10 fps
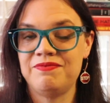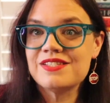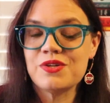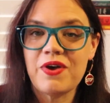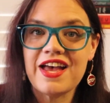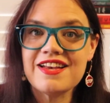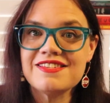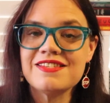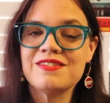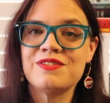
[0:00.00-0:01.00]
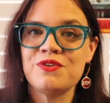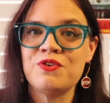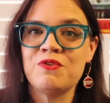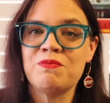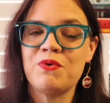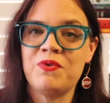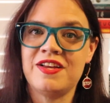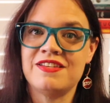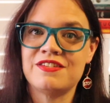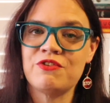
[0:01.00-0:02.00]
So, as Zoom
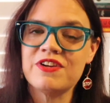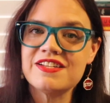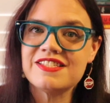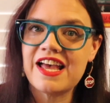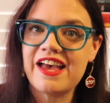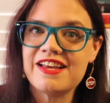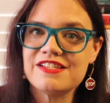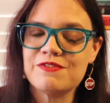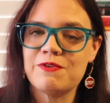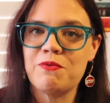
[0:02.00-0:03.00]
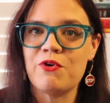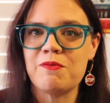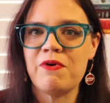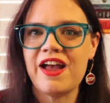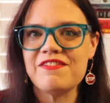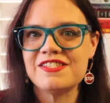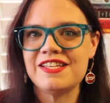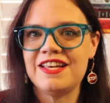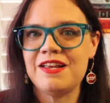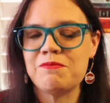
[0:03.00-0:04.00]
was criticized for poor
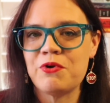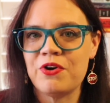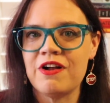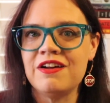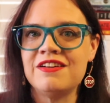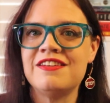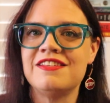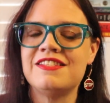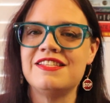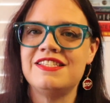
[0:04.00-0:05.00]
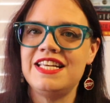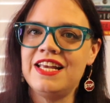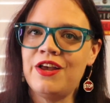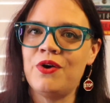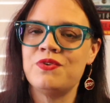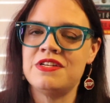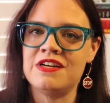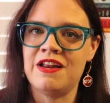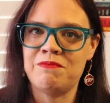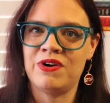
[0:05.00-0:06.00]
privacy protocols, the CEO did
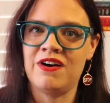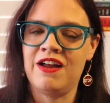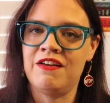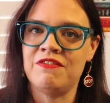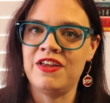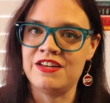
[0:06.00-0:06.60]
a number of